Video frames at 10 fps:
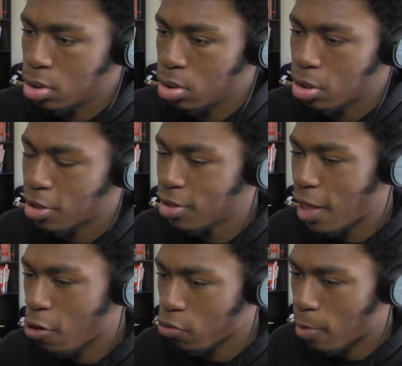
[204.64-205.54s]
Does he
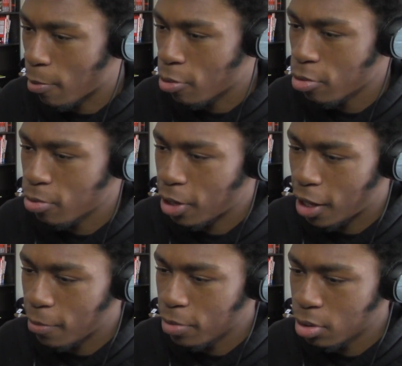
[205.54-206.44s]
now remember what
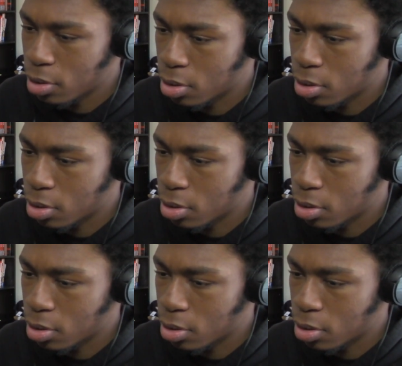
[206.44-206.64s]
happened?